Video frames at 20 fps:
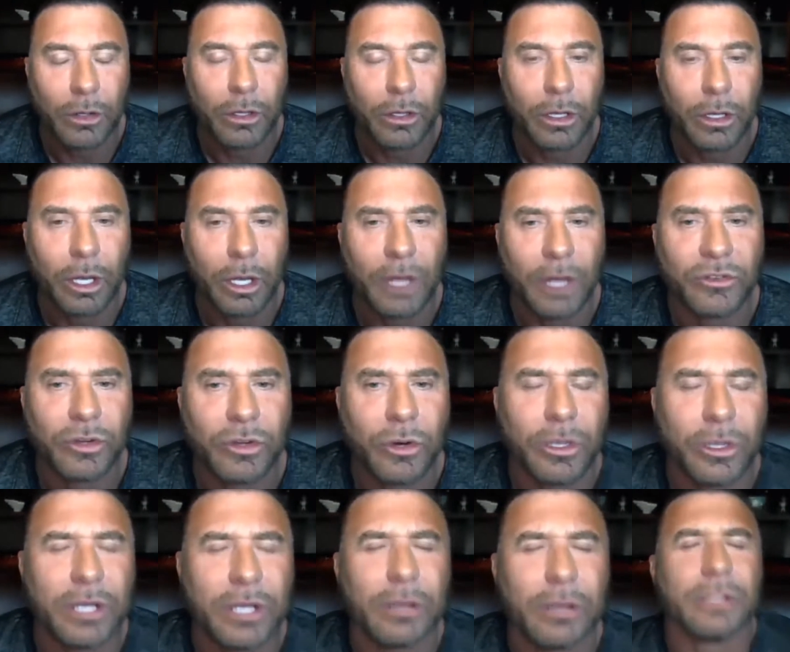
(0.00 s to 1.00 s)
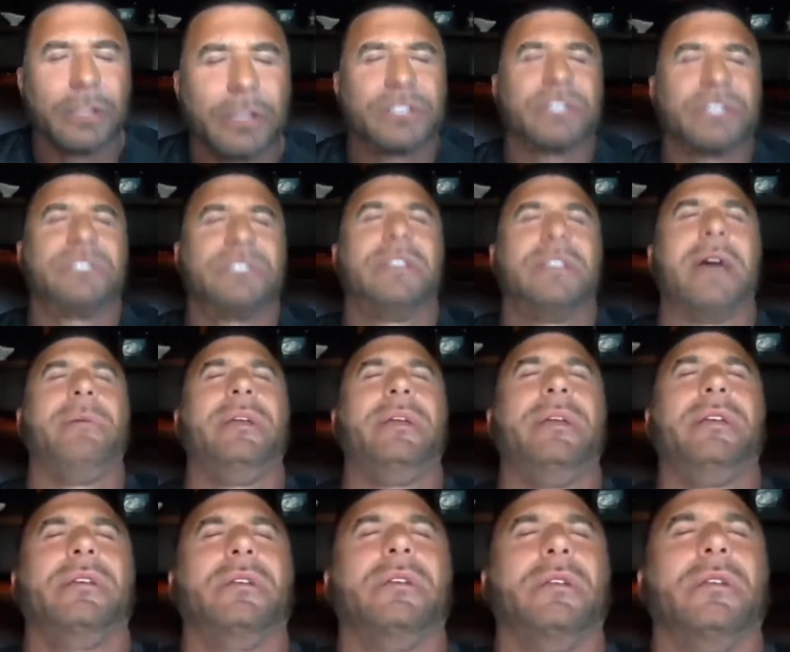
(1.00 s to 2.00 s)
And so he says, Debbie,
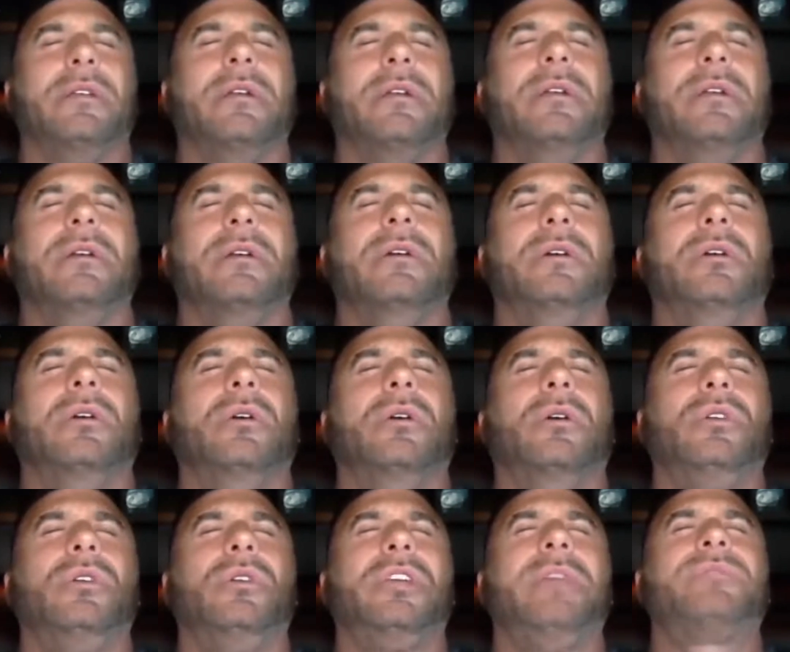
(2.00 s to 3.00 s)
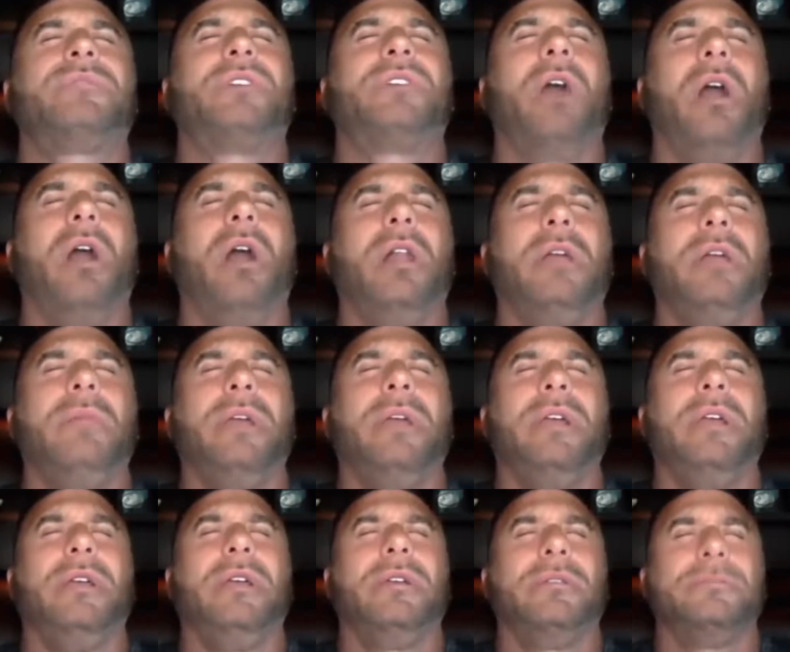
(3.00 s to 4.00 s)
who keeps calling me?
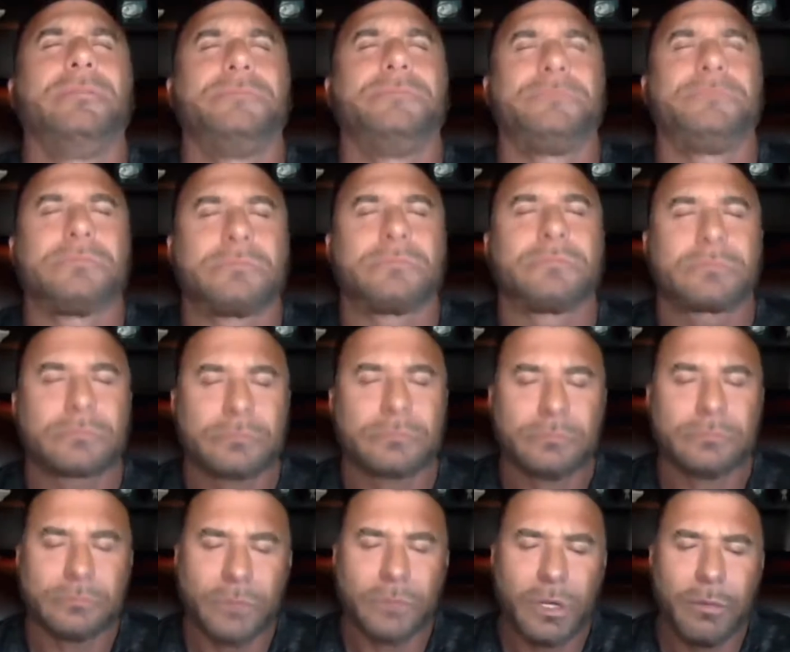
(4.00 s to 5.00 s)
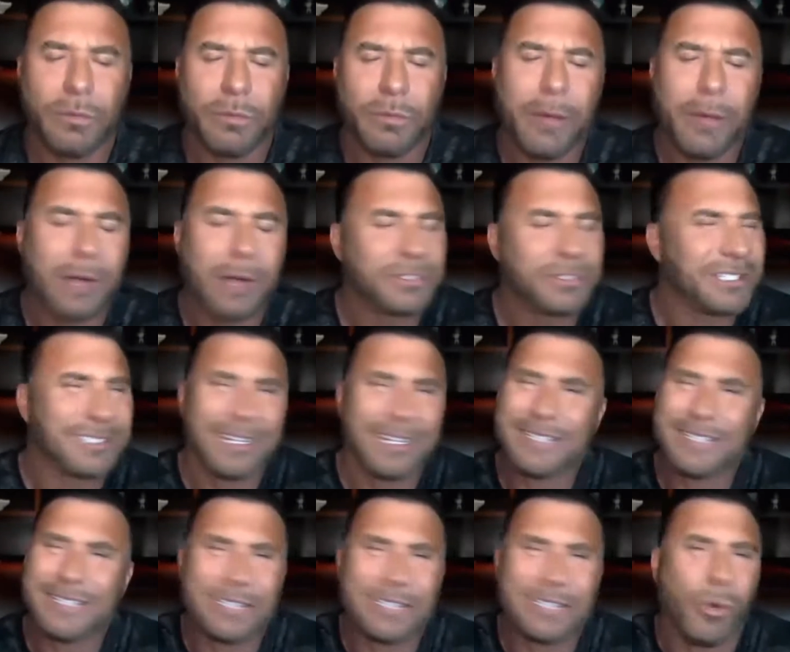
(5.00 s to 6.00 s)
My mom says, it's
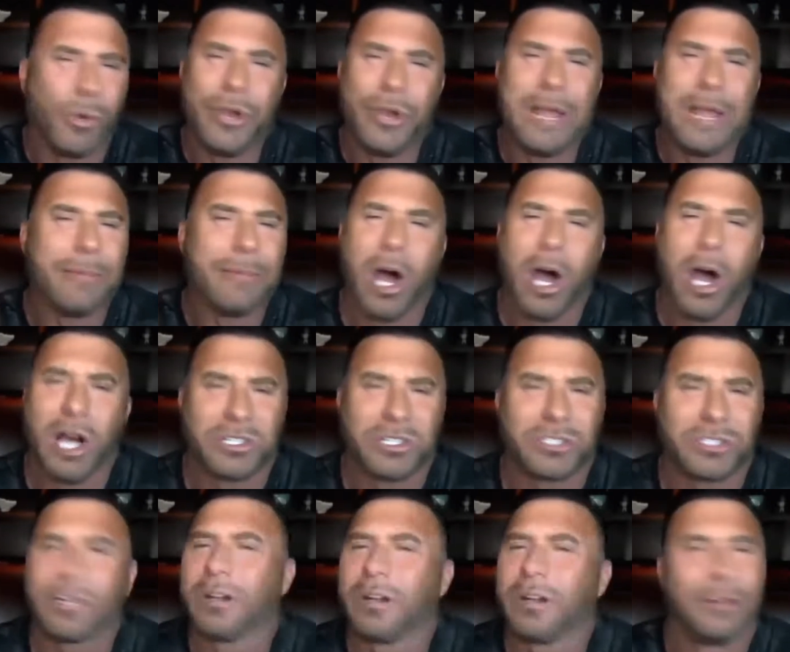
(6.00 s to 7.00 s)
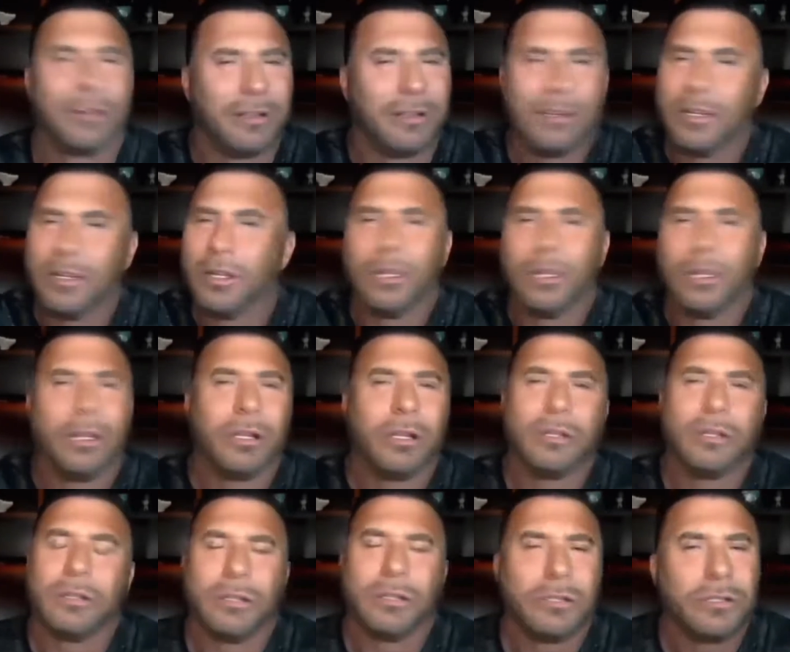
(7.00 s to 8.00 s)
someone named Oscar.
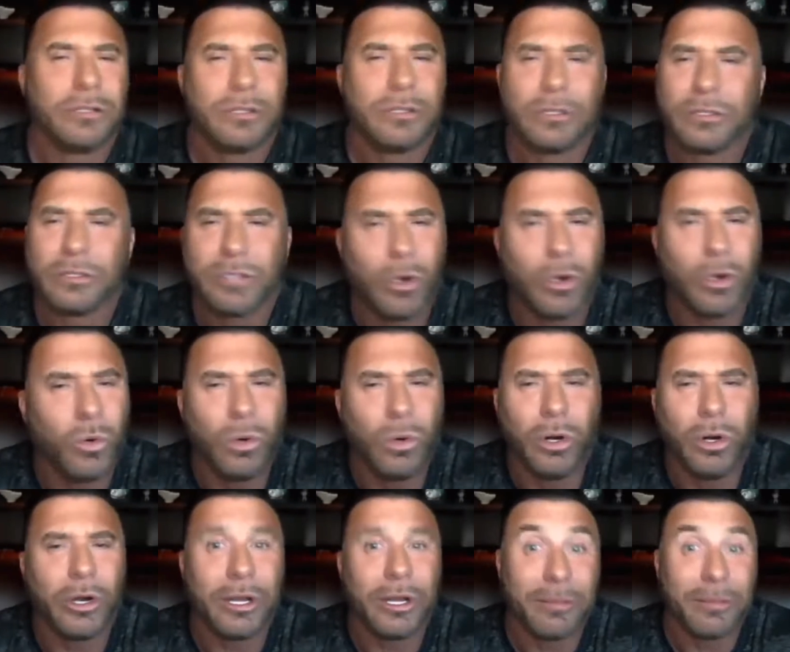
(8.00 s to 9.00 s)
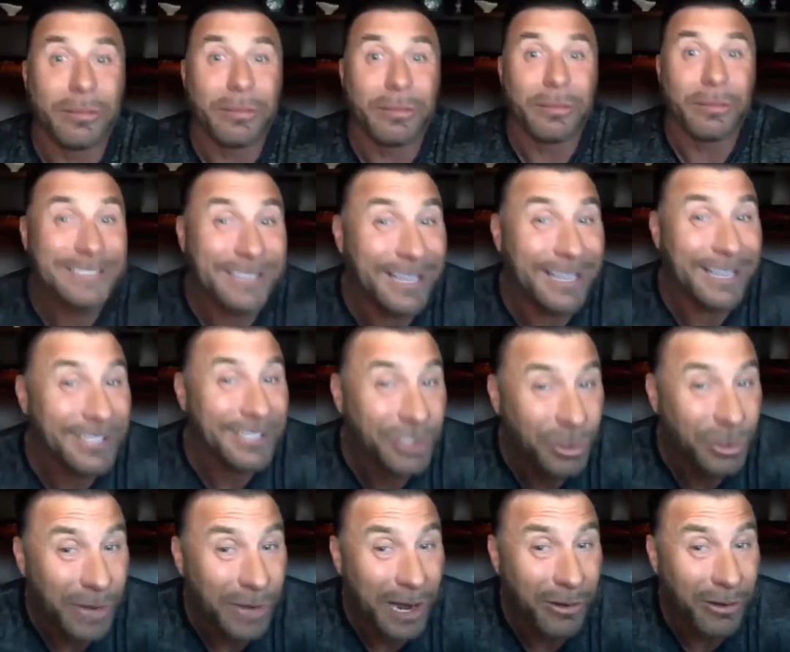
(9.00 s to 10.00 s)
Don't worry. My dad's got 2
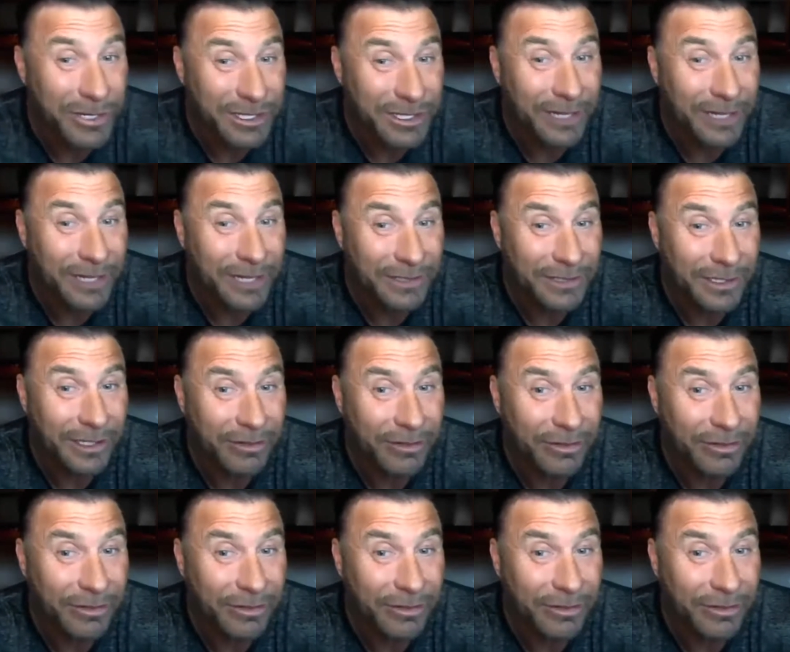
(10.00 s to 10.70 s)
hours left to live.